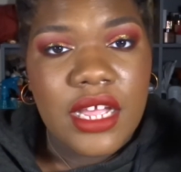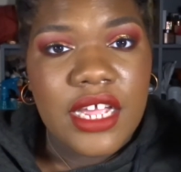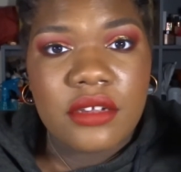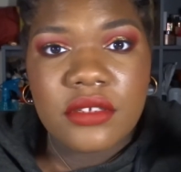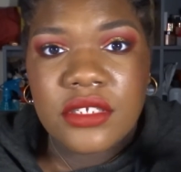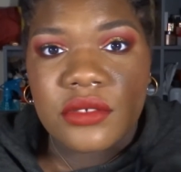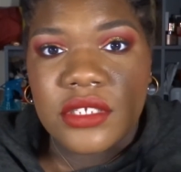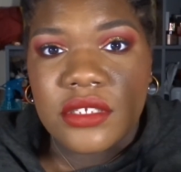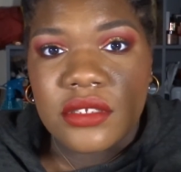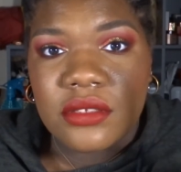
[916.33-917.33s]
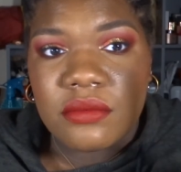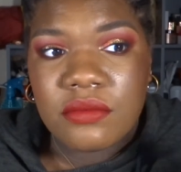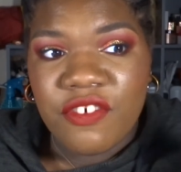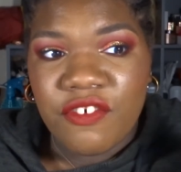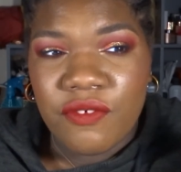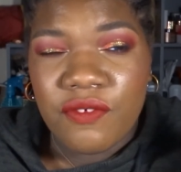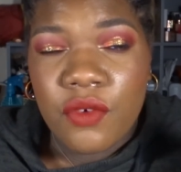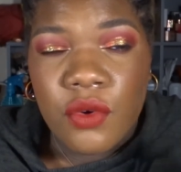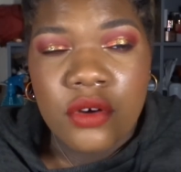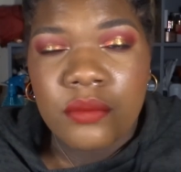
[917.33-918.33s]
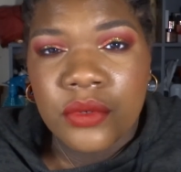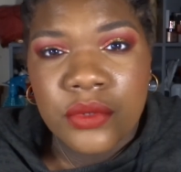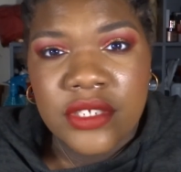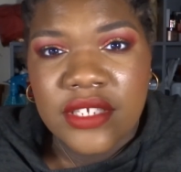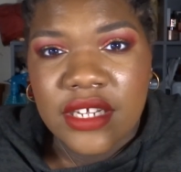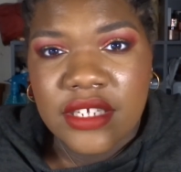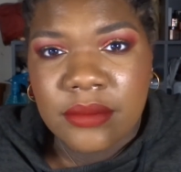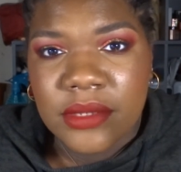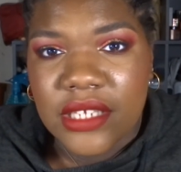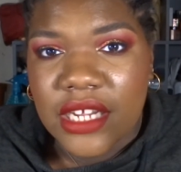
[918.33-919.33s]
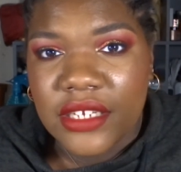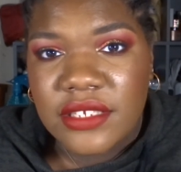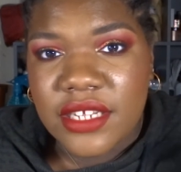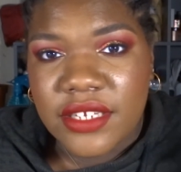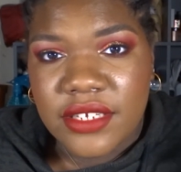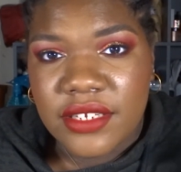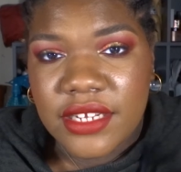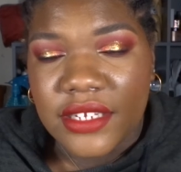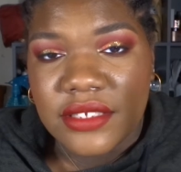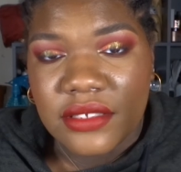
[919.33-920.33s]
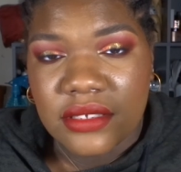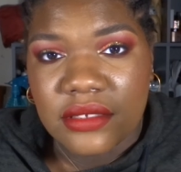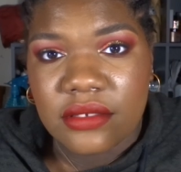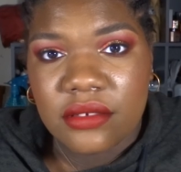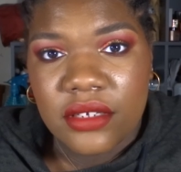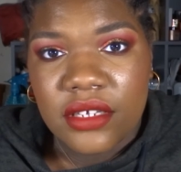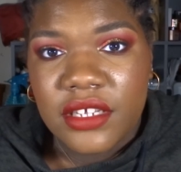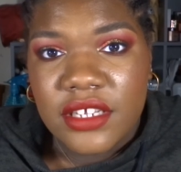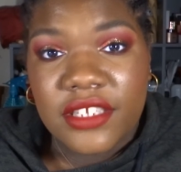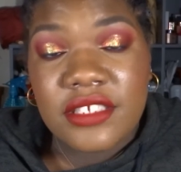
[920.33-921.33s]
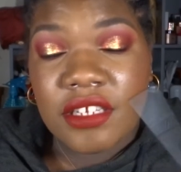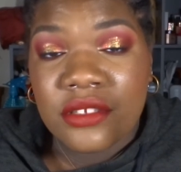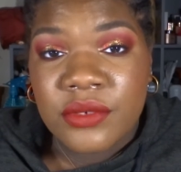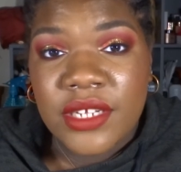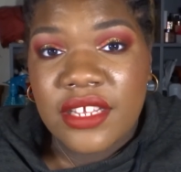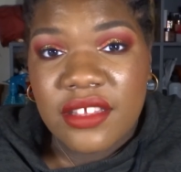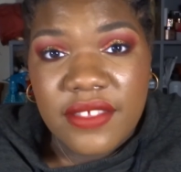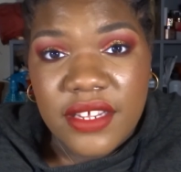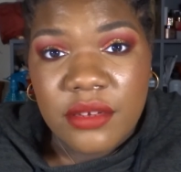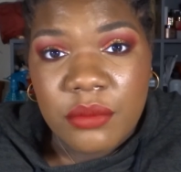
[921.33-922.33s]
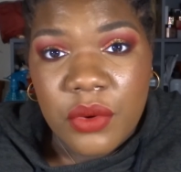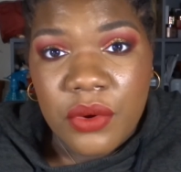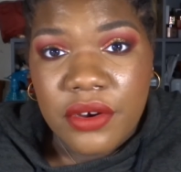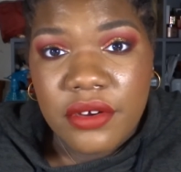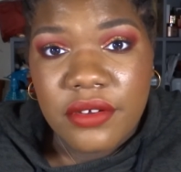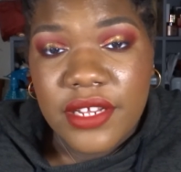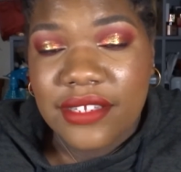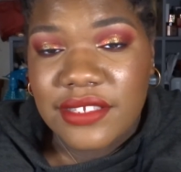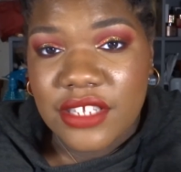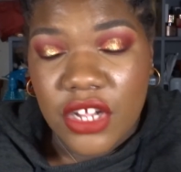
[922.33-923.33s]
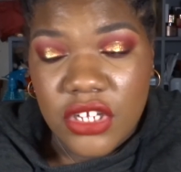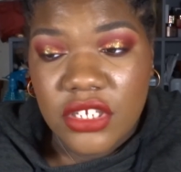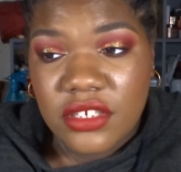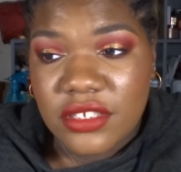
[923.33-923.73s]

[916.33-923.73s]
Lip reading: I only used it 4 more times and decided that listen, it's not doing anything anymore. It's done.